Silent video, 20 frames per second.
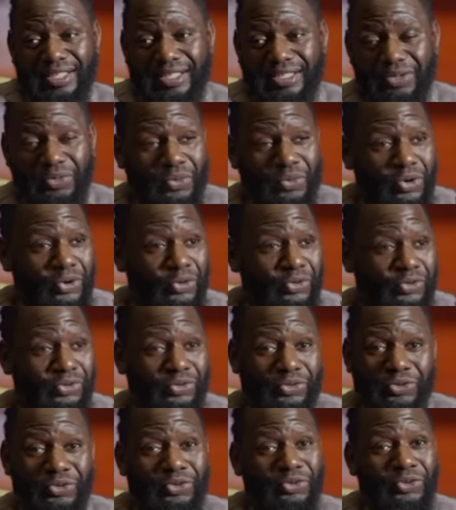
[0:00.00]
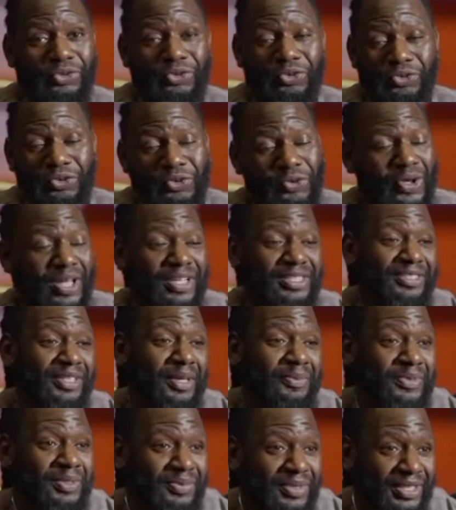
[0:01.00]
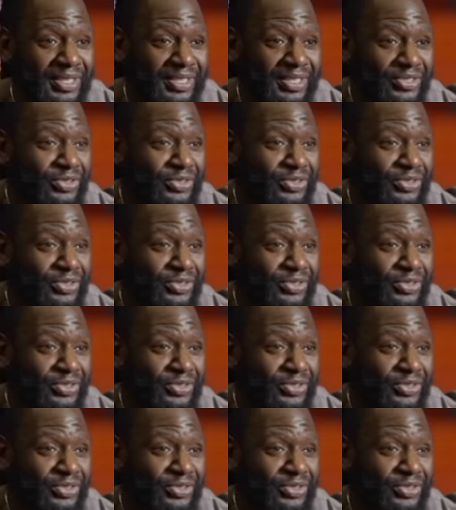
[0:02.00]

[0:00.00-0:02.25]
The world no go accept me.